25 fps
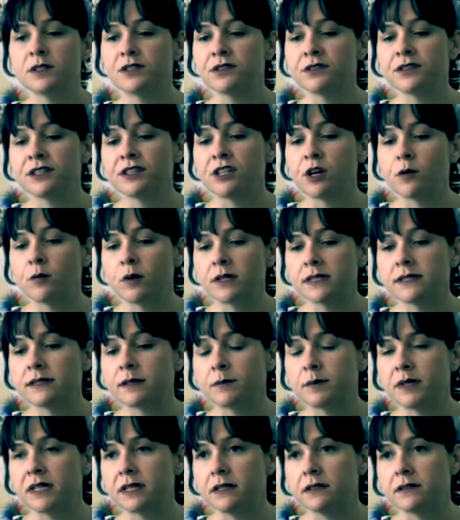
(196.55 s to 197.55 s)
We certainly don't want
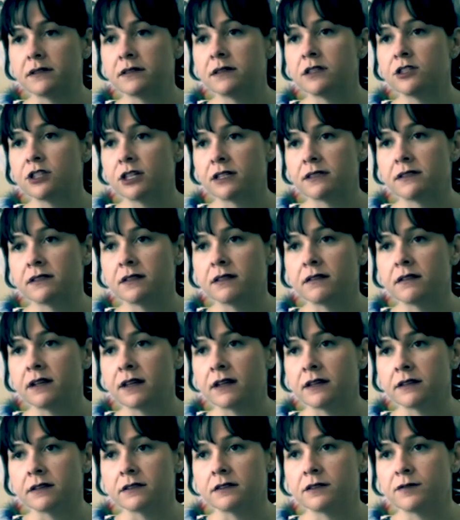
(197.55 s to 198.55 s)
somebody suggesting
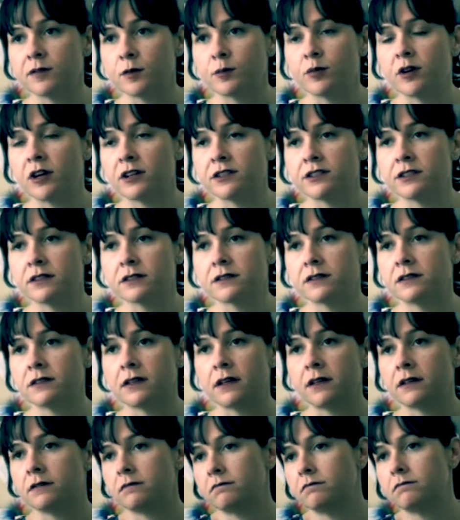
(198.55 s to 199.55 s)
things for projects
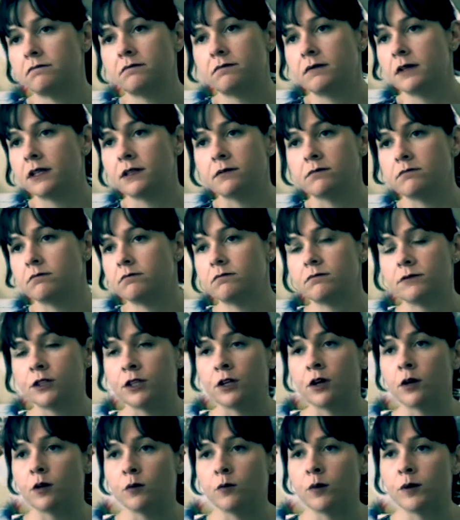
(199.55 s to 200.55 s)
that it,
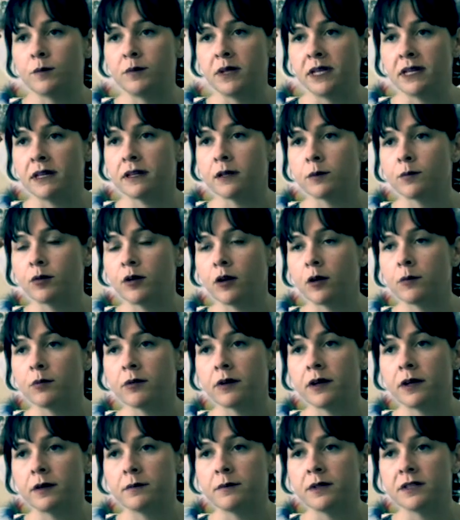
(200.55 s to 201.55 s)
you know, it would be
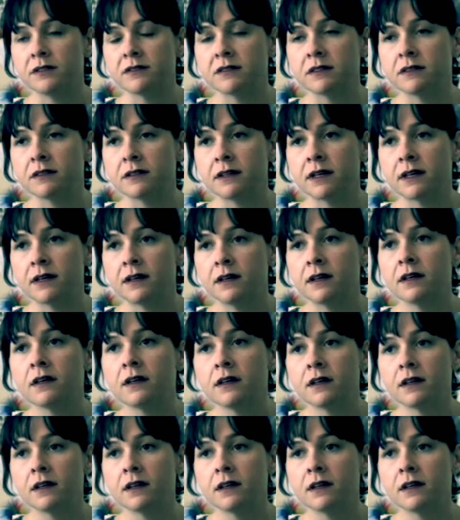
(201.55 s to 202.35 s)
inappropriate musically.